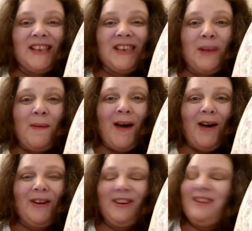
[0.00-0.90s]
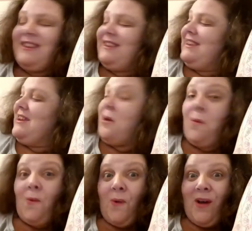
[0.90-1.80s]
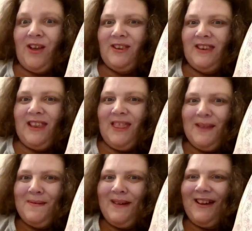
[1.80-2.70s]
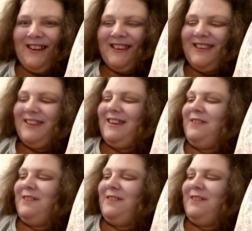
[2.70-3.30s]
into the box. What's in the box?